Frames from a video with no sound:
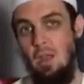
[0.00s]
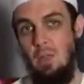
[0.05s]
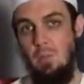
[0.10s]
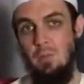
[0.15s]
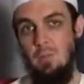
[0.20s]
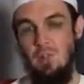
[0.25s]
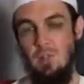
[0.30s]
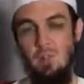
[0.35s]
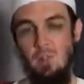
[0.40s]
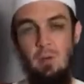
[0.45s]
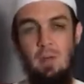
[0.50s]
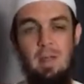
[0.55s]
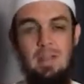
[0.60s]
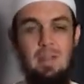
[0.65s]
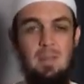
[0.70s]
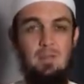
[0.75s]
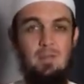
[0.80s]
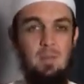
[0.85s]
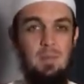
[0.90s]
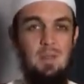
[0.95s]
It's
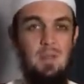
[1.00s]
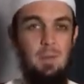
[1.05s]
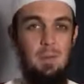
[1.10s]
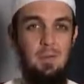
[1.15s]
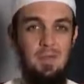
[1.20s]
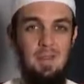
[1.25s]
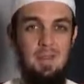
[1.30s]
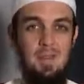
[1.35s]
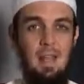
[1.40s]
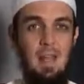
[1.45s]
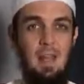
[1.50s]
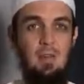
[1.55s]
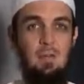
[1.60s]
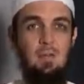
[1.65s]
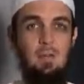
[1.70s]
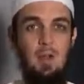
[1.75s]
narrated from some of the Salaf,